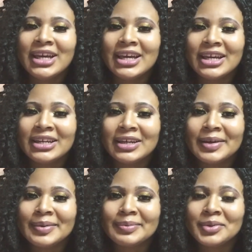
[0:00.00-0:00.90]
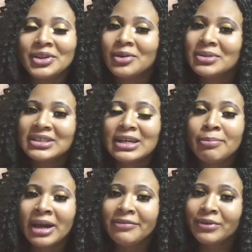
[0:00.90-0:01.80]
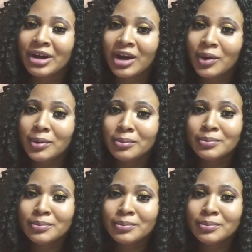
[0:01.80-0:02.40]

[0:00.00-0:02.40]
And with that being said, bye for now.